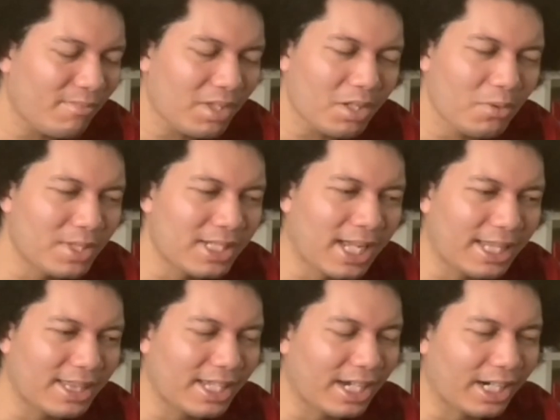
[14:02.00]
Was
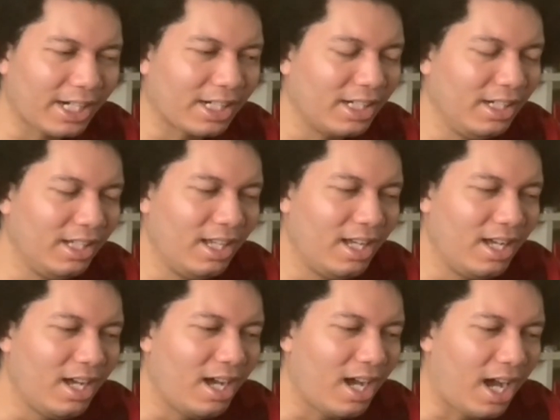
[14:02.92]
not there.
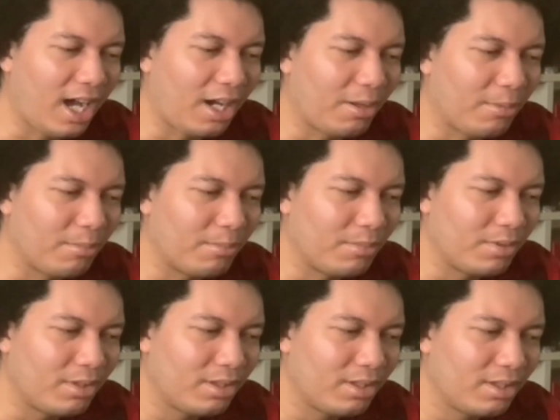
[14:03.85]
I
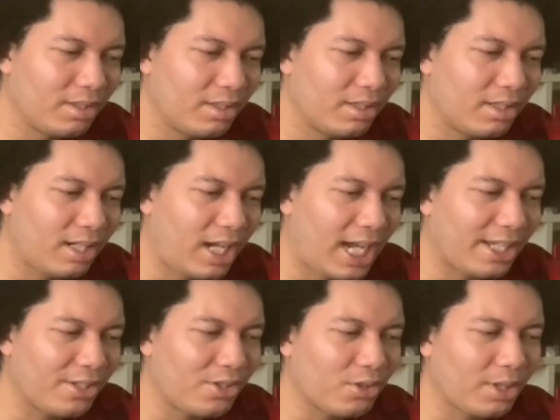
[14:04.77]

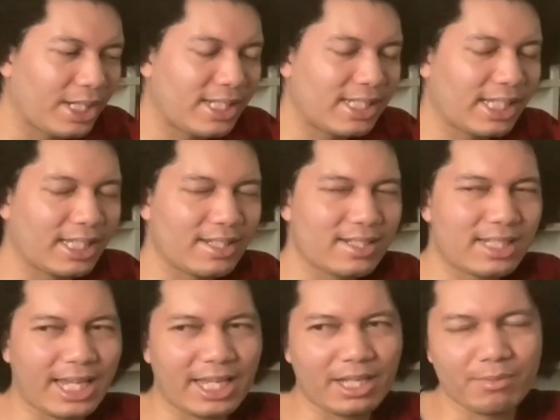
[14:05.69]
enjoyed seeing
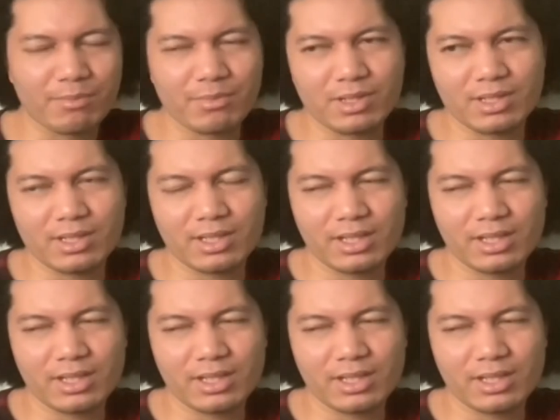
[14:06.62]
Sam's